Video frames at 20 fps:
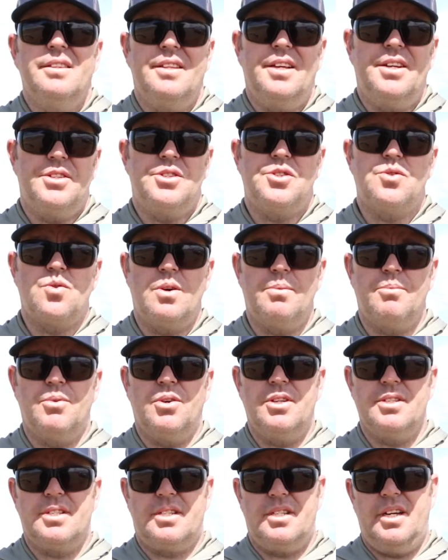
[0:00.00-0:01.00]
Then a storm
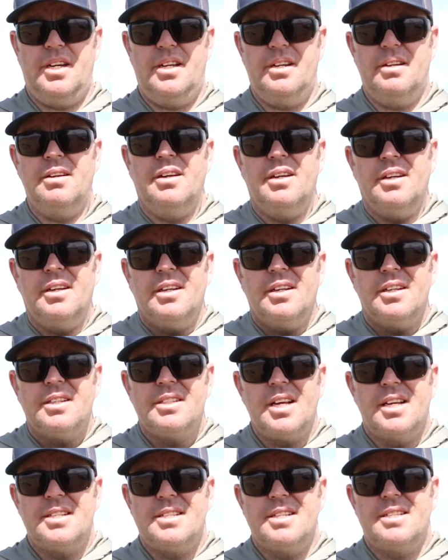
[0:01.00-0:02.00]
rolls in,
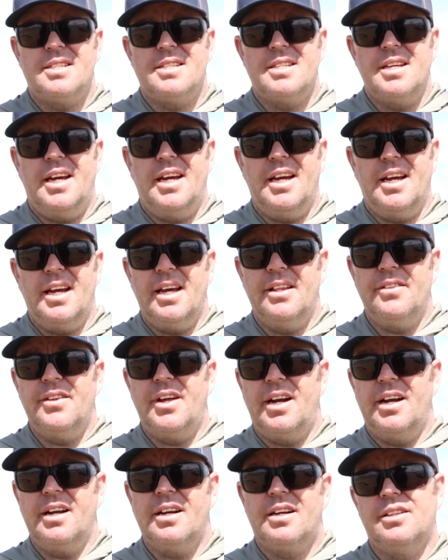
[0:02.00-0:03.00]
does its thing, and
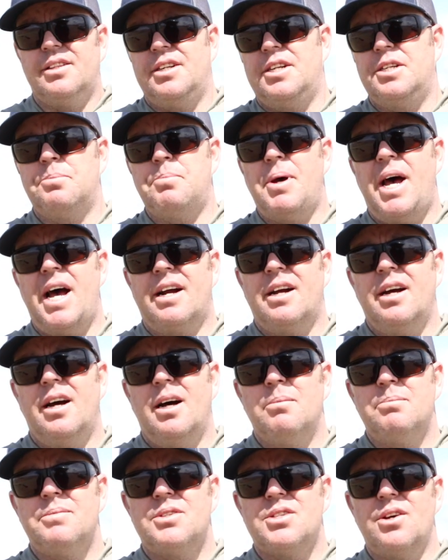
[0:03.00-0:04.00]
then it clears back
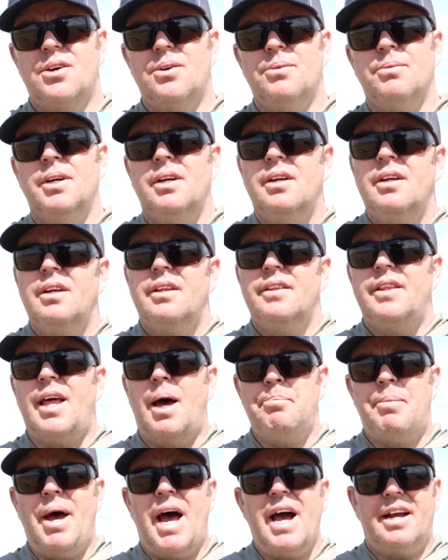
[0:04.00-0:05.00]
up. So
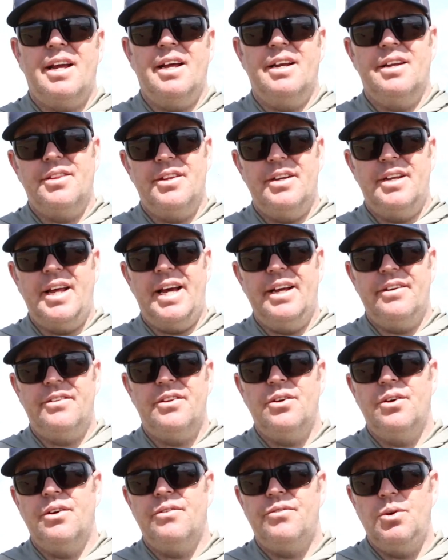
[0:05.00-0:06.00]
that back end of the day
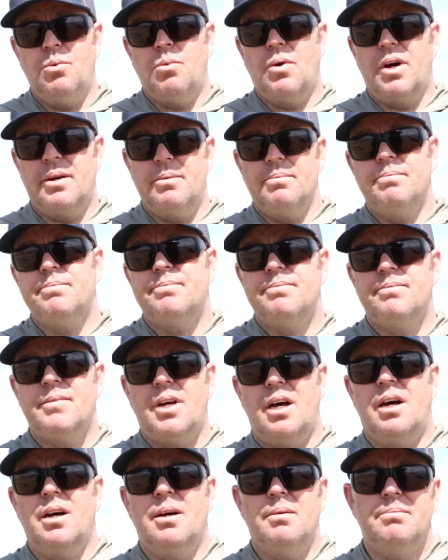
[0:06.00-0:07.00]
too, if you want
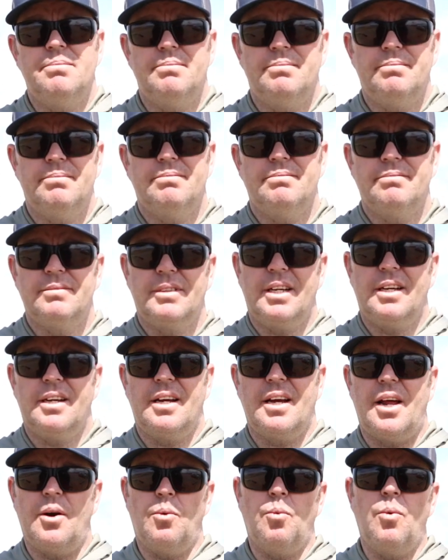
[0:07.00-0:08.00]
to
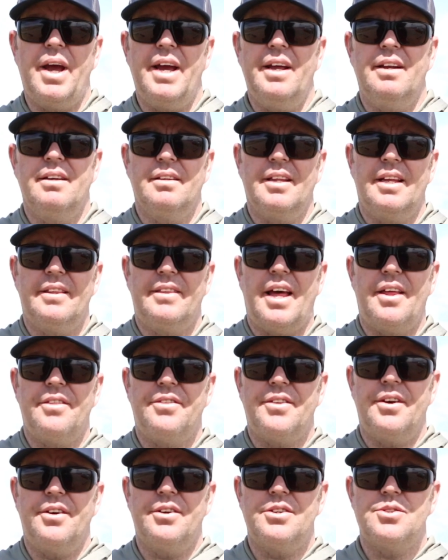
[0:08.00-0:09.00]
kind of wait and let
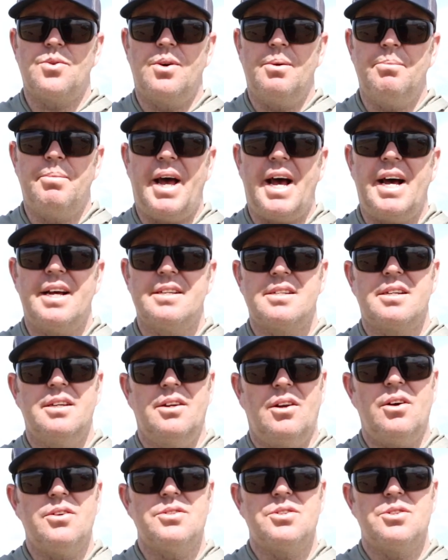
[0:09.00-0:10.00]
that thunderstorm pass,
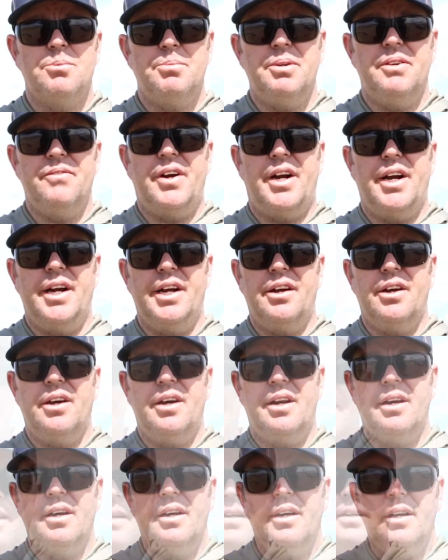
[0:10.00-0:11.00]
can also be very
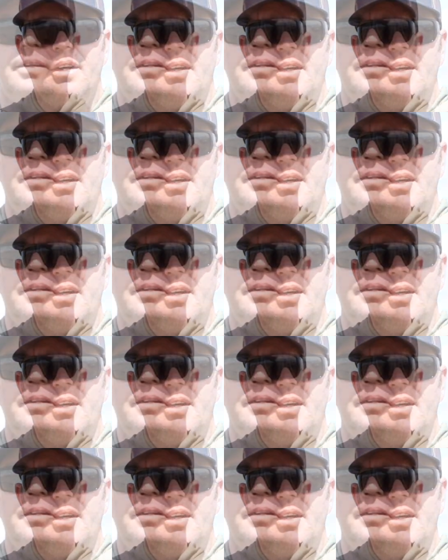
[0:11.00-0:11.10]
good.